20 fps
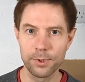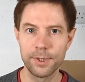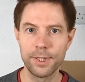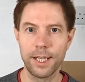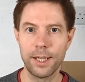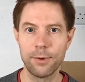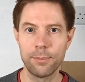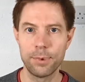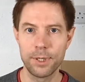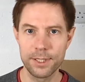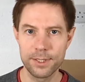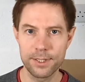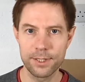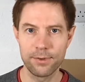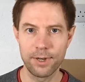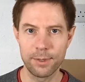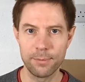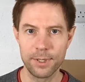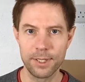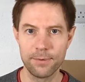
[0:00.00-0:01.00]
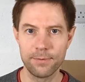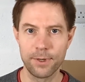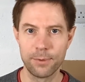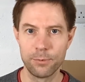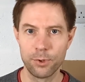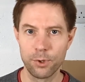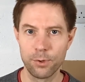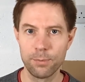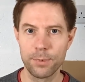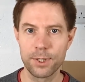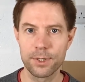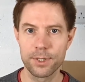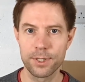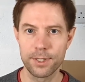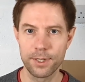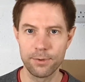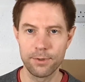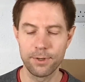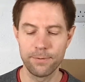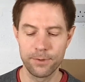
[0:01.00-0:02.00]
now please correct me if I'm wrong because
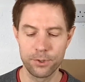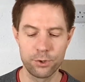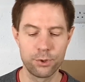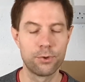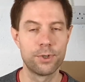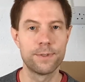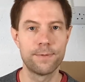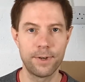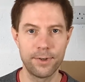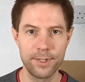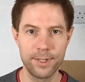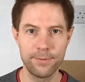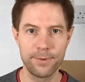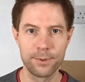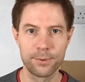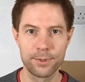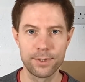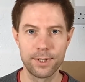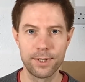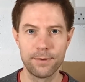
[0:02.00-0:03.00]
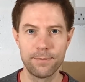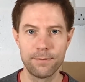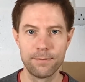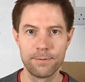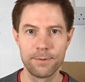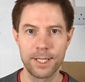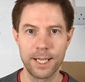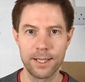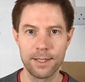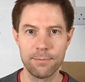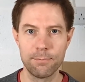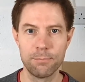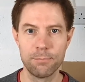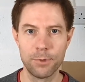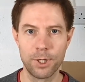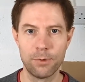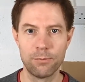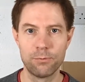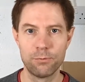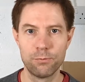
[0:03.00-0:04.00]
I don't know for sure, it's very difficult to get
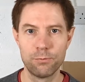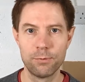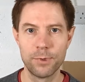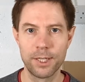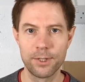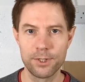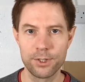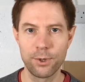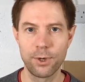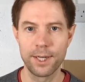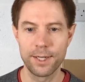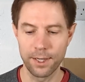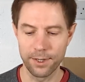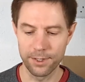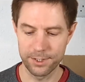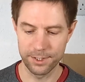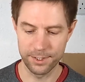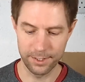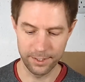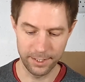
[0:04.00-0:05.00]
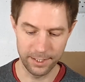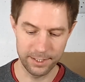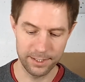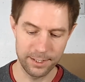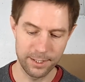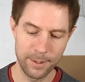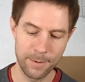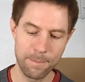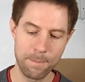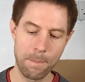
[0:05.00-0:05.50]
a solid answer to this,